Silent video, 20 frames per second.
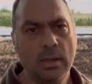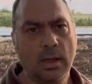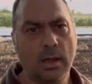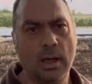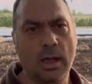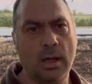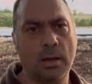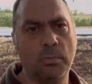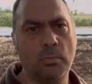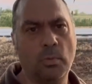
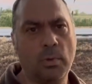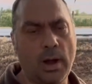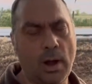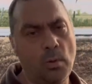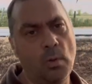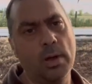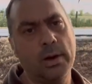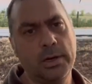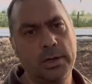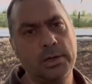Um, what I
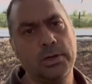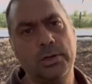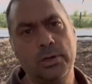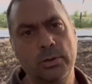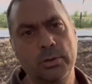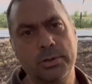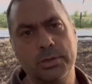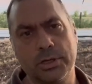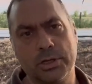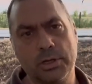wanted to
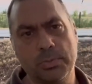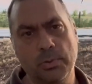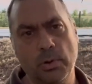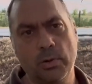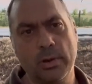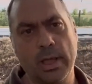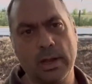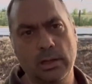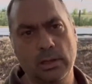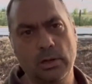do is
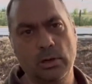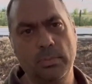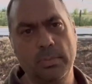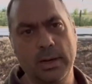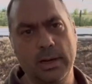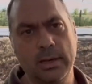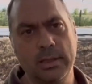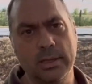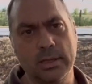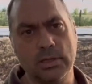explore that a little
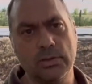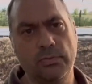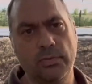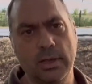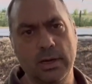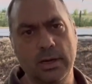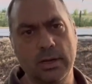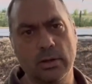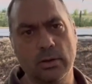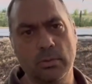bit in this
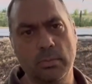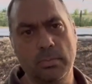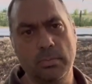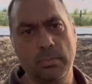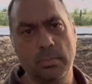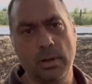video.